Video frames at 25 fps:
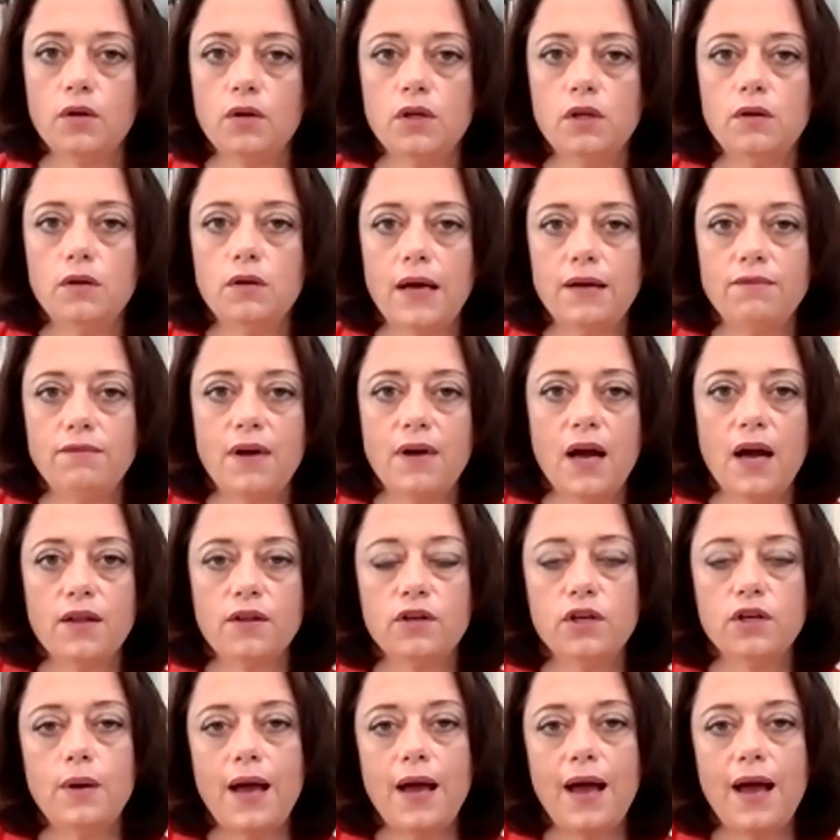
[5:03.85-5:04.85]
You know, I'd
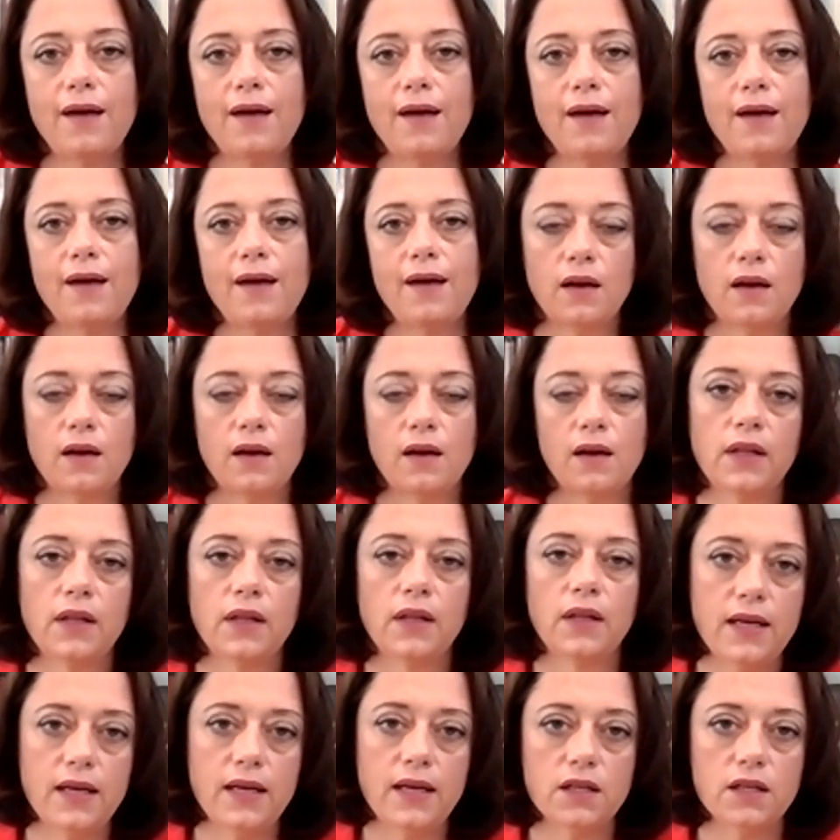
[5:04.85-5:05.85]
rather you have an
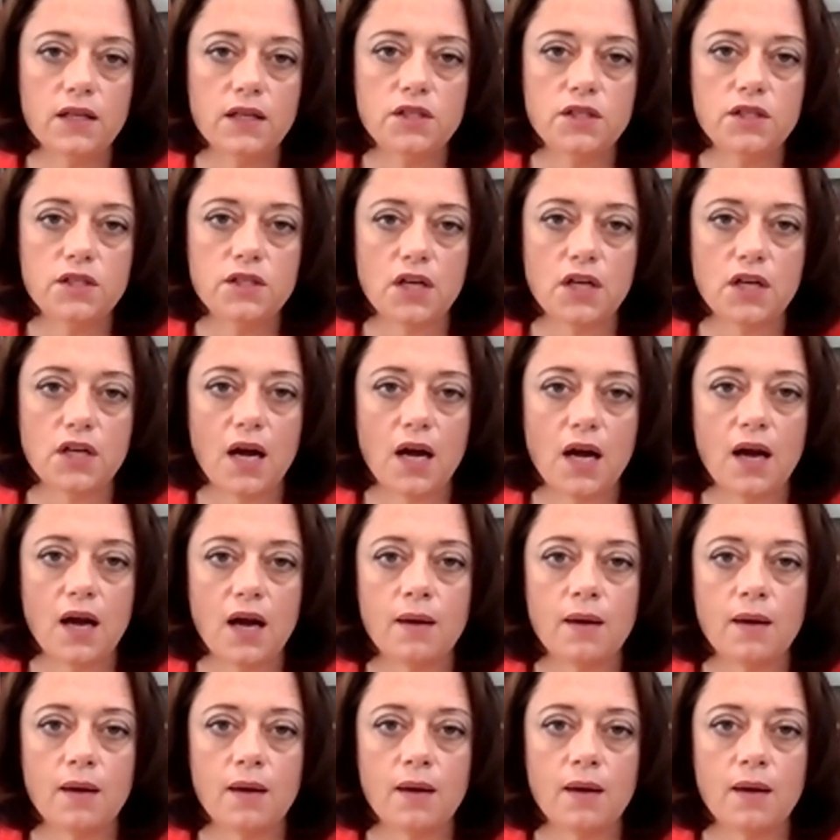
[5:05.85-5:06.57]
unrelated job